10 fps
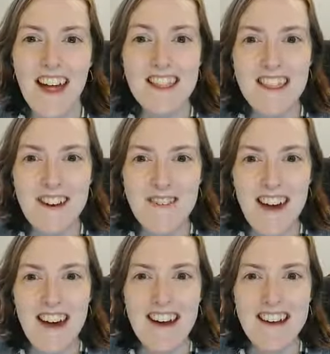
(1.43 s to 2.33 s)
Hello,
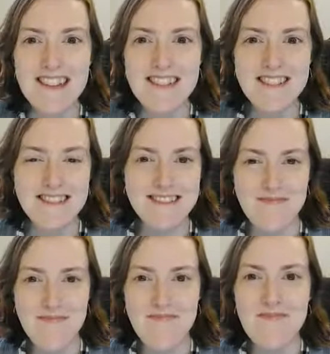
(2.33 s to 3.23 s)
guys.
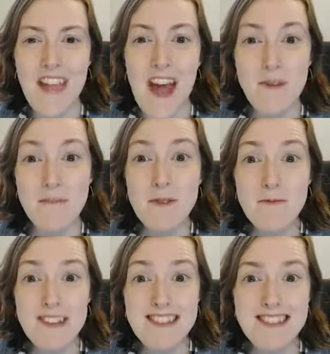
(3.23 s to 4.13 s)
Happy
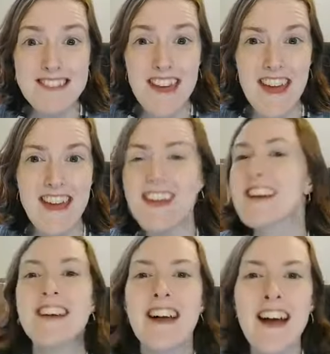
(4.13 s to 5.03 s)
Wednesday.
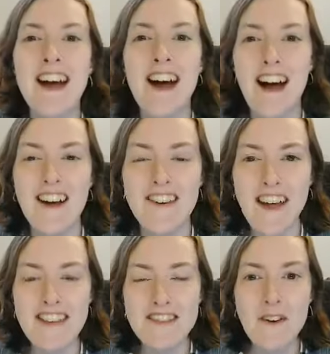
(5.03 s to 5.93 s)
All
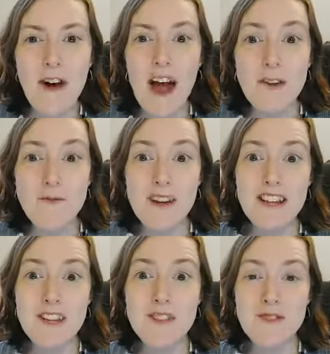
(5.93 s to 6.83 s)
right, so I
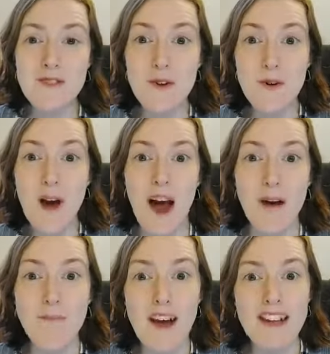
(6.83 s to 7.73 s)
wanted to
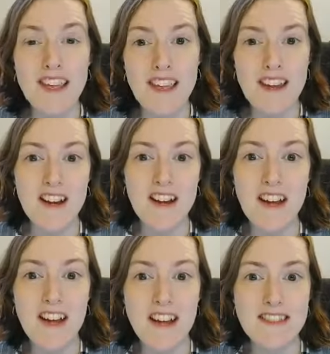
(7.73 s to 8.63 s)
hop on
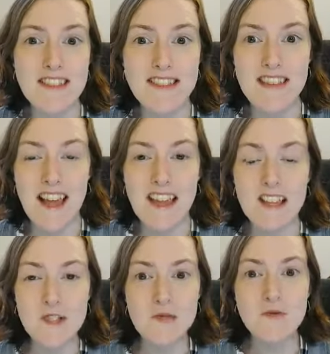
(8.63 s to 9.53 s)
here
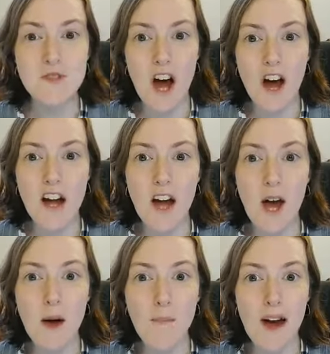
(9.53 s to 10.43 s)
today to talk
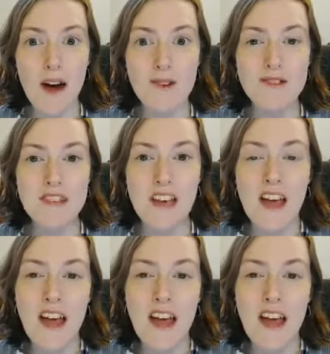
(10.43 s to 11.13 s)
about